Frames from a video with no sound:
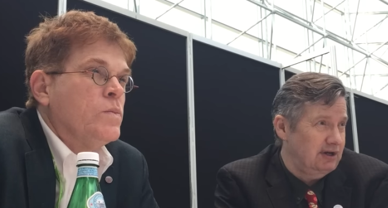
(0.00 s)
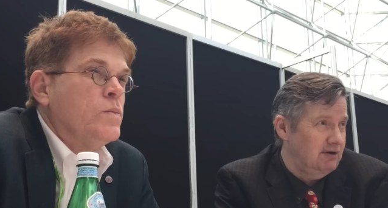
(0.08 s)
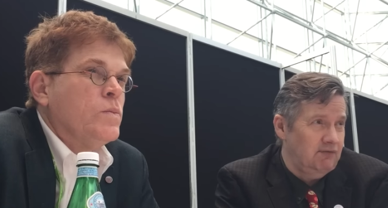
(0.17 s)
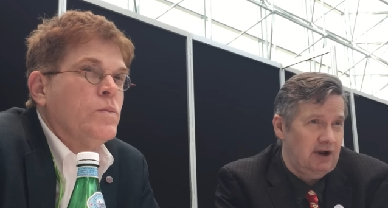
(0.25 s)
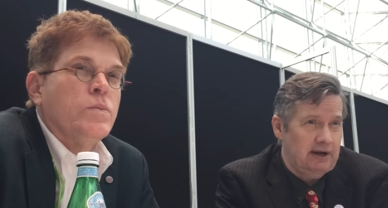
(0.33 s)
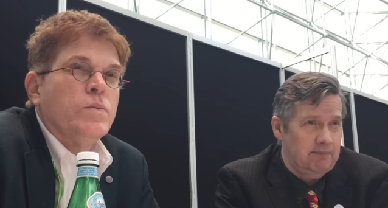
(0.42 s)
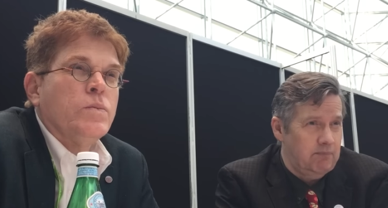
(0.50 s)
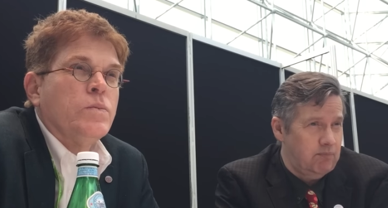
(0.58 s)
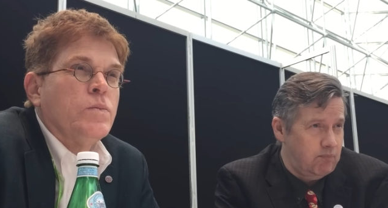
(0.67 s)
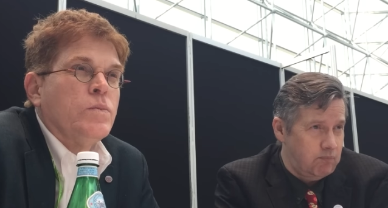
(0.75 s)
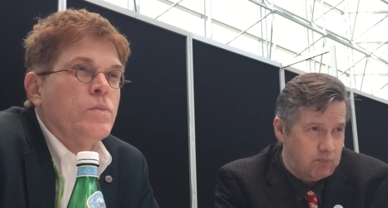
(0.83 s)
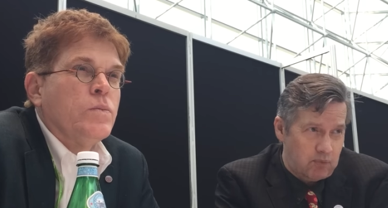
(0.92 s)
Speaker 1: can invite a
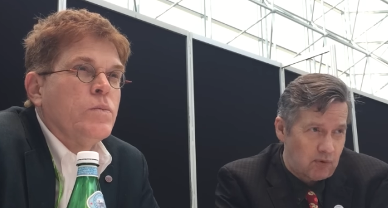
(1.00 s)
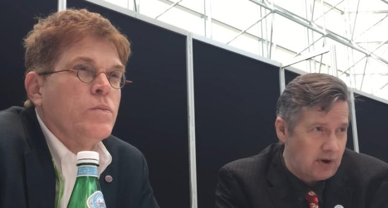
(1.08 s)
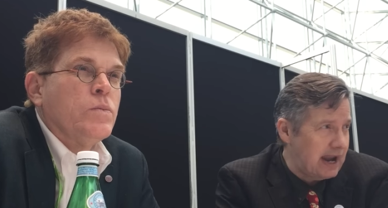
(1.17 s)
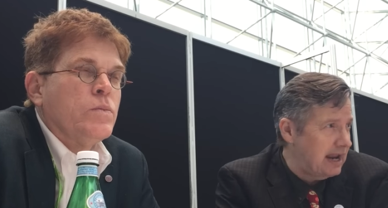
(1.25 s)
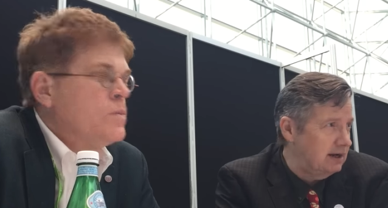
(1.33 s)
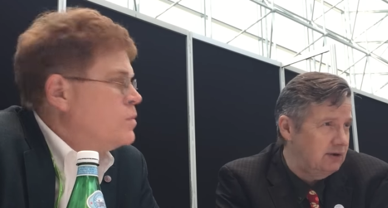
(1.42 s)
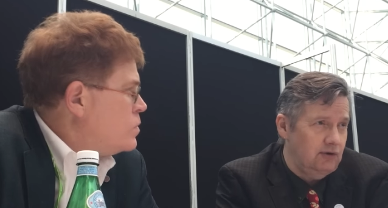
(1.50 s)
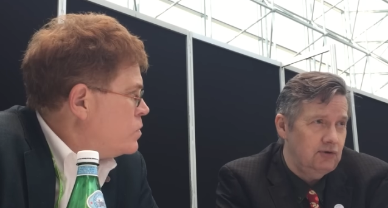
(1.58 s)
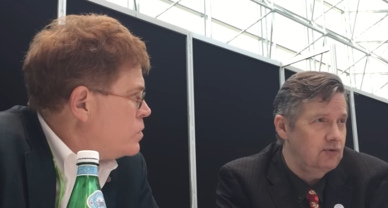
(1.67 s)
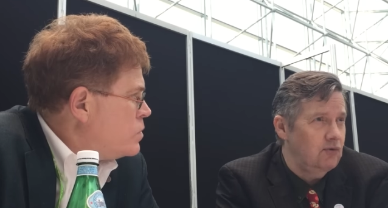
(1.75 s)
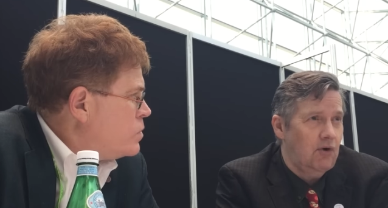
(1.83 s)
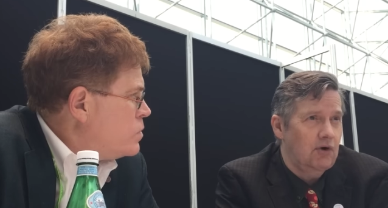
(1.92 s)
brand
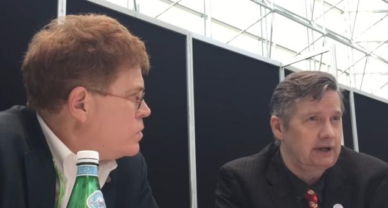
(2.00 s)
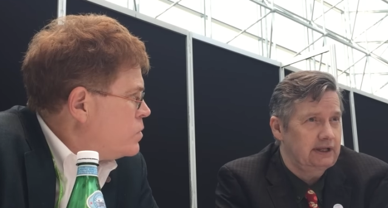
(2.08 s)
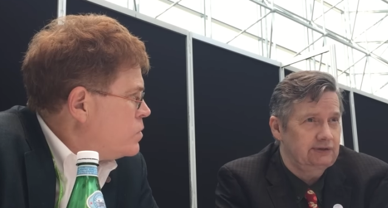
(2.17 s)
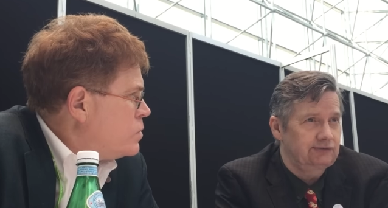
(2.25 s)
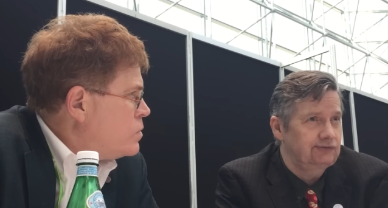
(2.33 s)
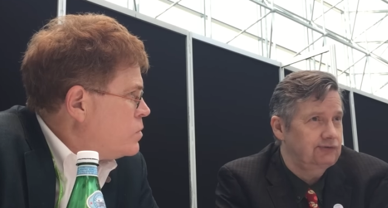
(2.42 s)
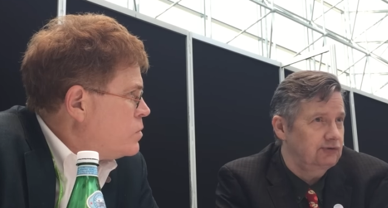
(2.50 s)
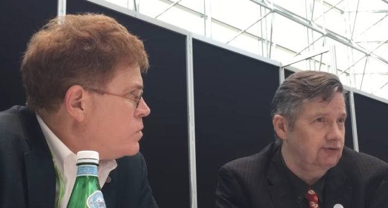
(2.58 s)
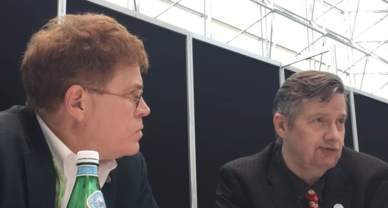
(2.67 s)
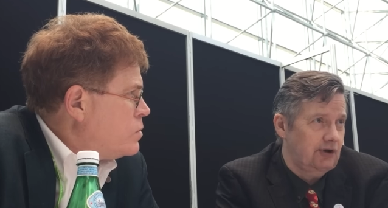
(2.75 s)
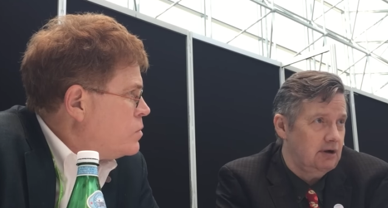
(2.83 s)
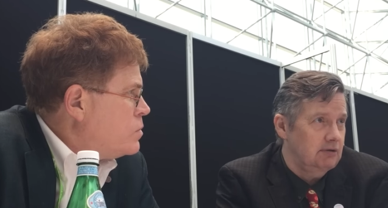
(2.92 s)
new audience to
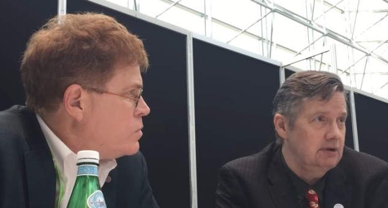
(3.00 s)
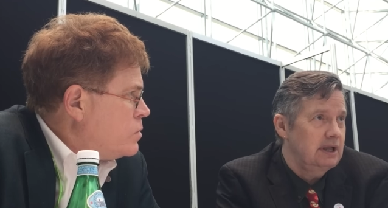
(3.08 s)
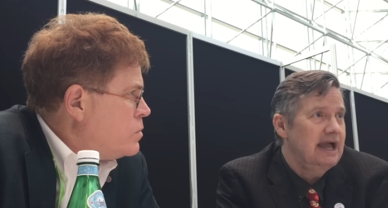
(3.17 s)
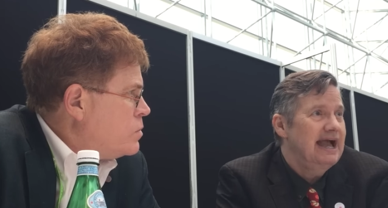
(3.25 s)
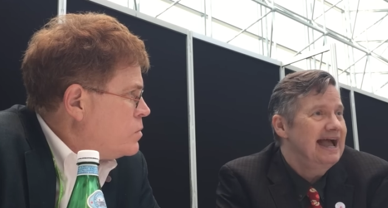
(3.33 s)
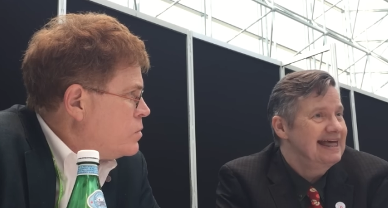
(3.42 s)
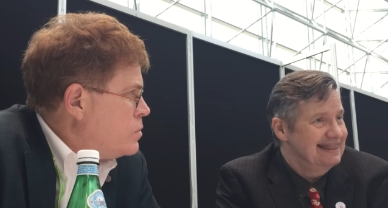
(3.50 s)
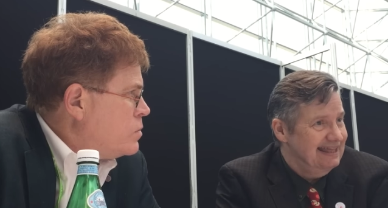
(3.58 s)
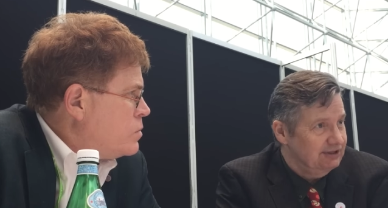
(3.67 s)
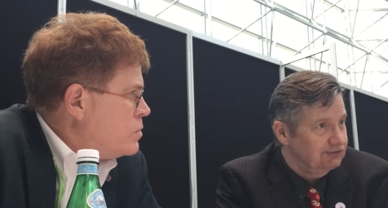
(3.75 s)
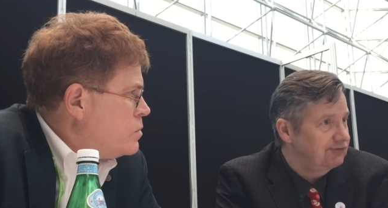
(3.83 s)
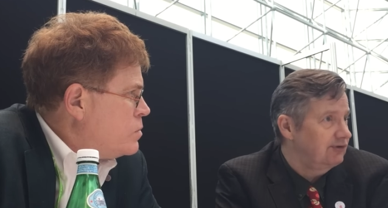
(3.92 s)
the show
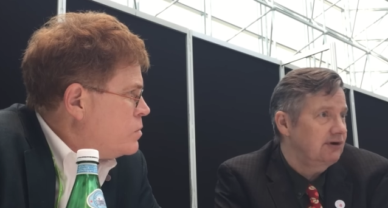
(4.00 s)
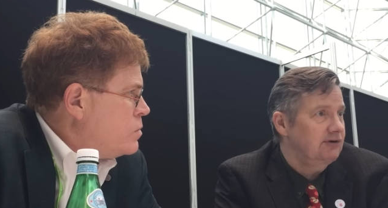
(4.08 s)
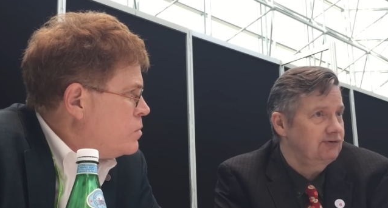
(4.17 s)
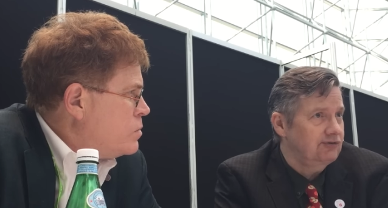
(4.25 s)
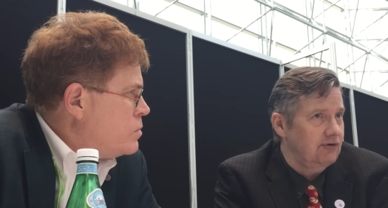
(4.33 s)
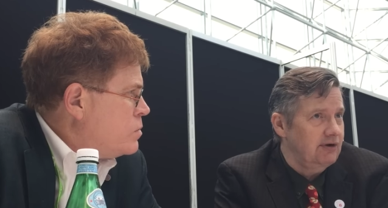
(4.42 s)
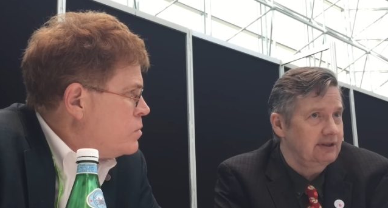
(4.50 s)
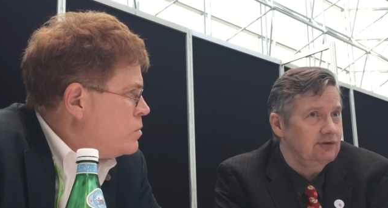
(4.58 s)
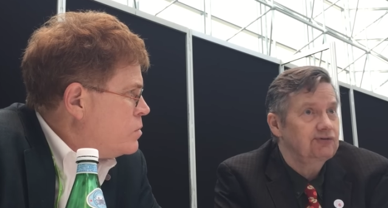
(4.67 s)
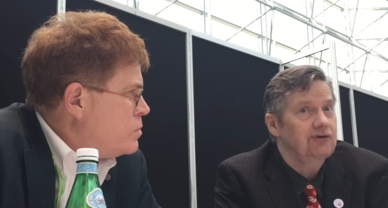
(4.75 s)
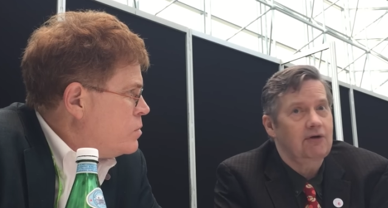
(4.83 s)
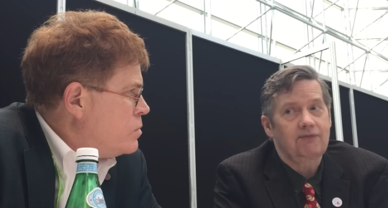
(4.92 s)
they can start enjoying
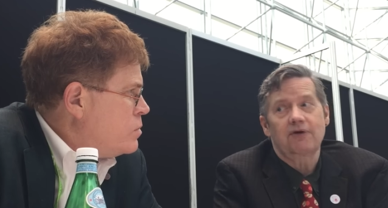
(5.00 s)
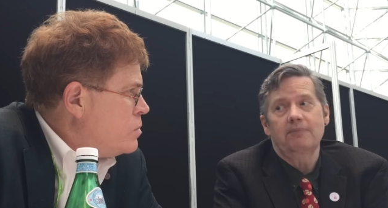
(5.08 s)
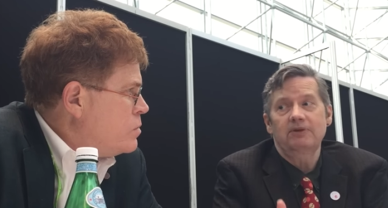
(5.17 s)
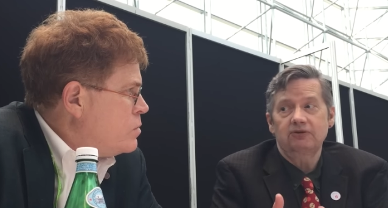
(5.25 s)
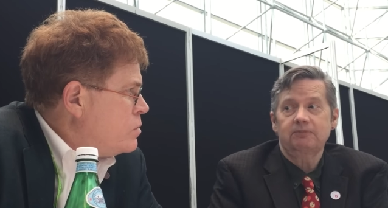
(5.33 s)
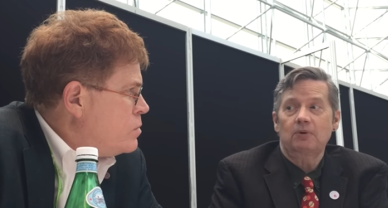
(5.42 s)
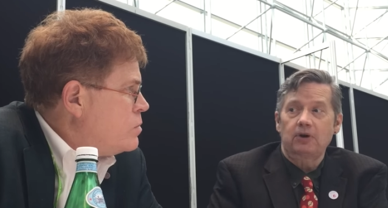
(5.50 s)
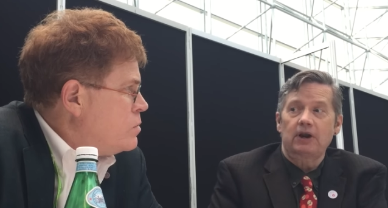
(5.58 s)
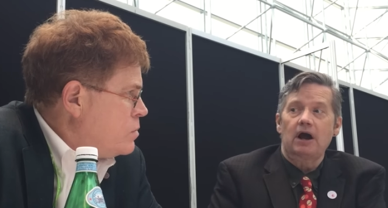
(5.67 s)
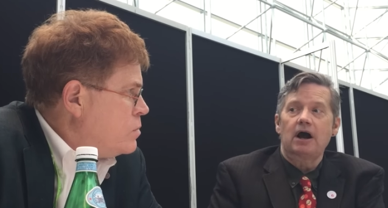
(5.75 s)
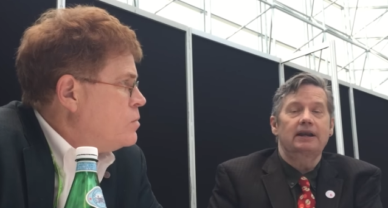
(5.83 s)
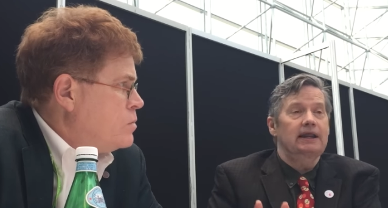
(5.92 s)
the show from this point
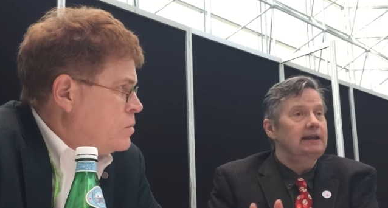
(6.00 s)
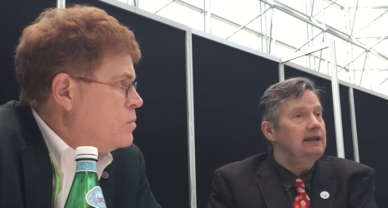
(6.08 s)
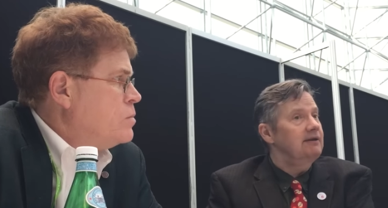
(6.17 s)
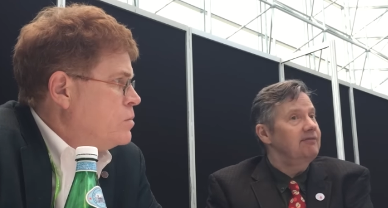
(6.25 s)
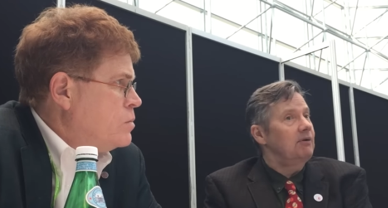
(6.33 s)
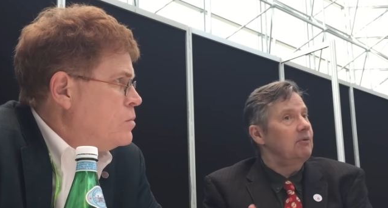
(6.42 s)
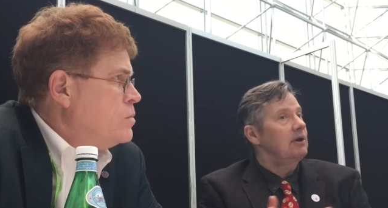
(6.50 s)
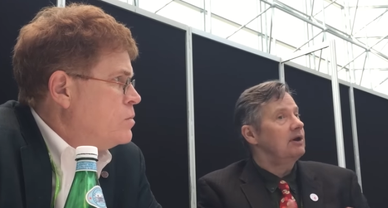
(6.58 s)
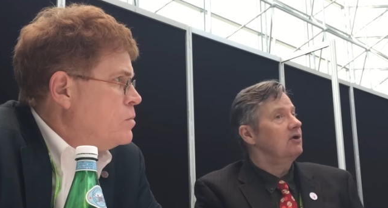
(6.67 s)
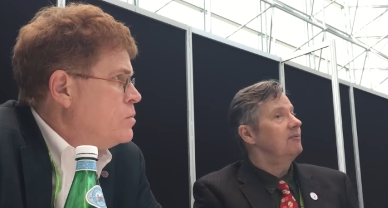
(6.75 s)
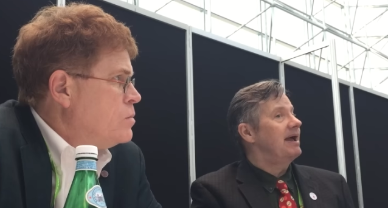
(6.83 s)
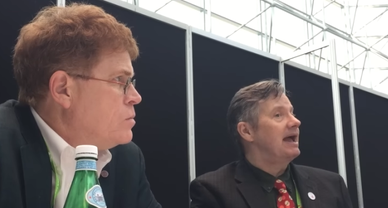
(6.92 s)
on, and then if they want
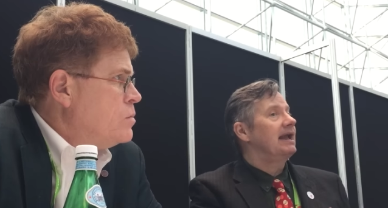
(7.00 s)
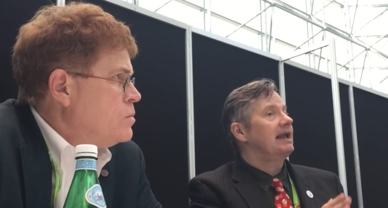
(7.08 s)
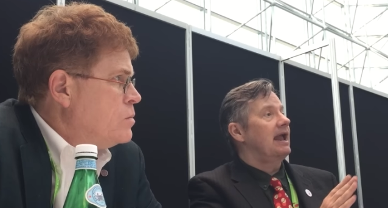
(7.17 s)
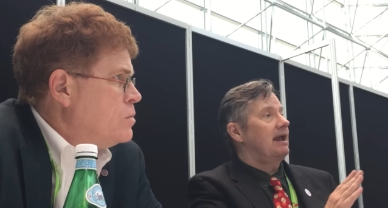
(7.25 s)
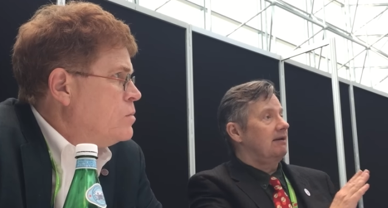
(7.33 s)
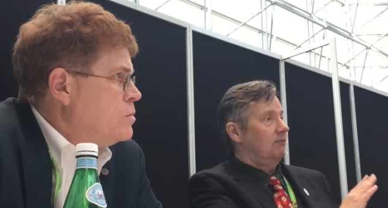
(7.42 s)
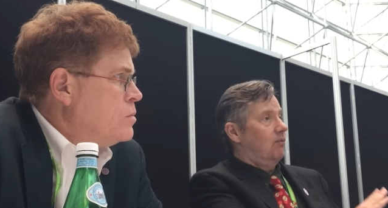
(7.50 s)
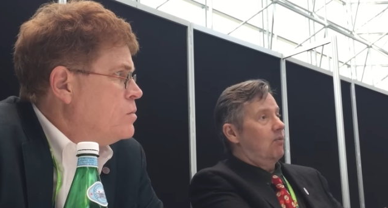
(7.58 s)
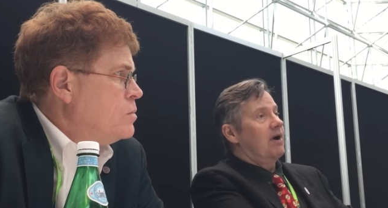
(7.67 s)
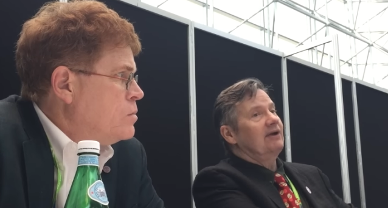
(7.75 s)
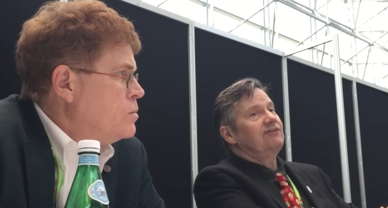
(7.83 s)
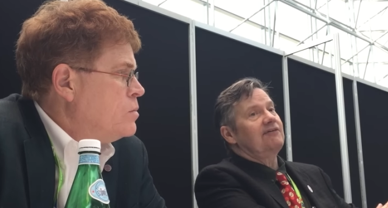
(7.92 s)
to go back
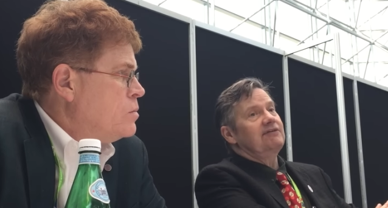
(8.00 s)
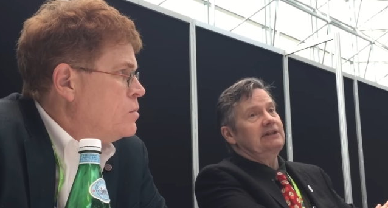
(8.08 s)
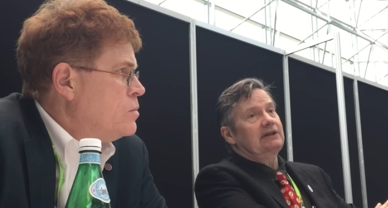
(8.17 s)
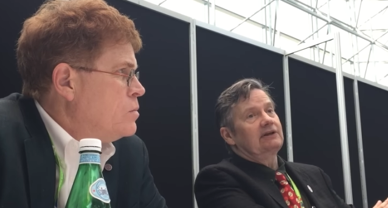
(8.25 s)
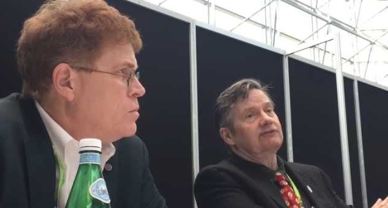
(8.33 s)
and watch anything